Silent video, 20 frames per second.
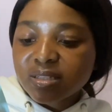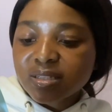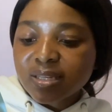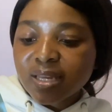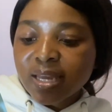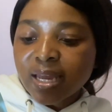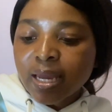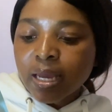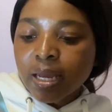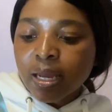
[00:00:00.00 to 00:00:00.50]

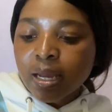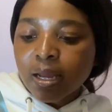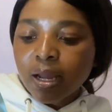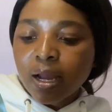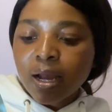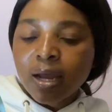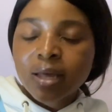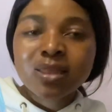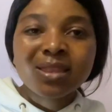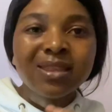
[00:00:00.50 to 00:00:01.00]
Yeah,
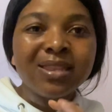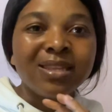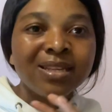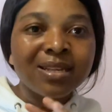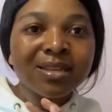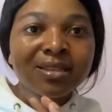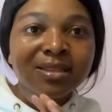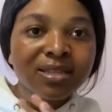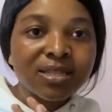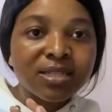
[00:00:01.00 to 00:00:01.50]
and
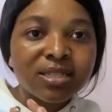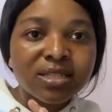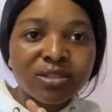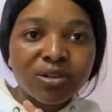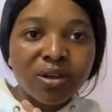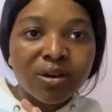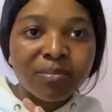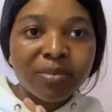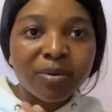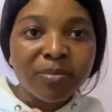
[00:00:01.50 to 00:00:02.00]
this is
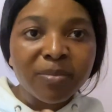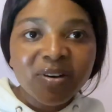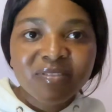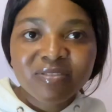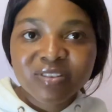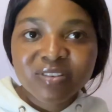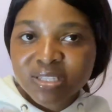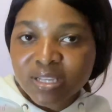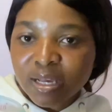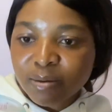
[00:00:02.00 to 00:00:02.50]
gonna be my
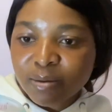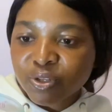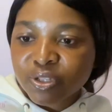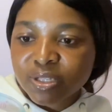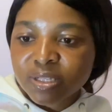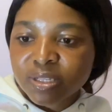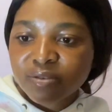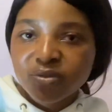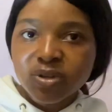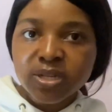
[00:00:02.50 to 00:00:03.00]
first time
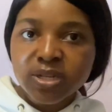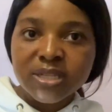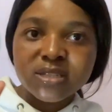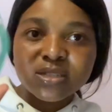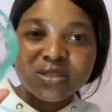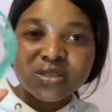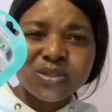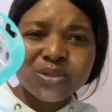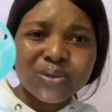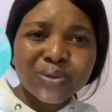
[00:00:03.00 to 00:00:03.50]
using
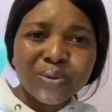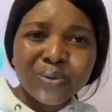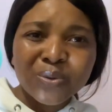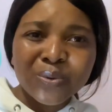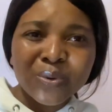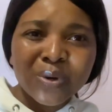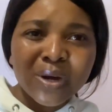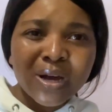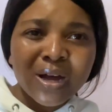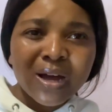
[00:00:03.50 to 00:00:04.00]
razors, so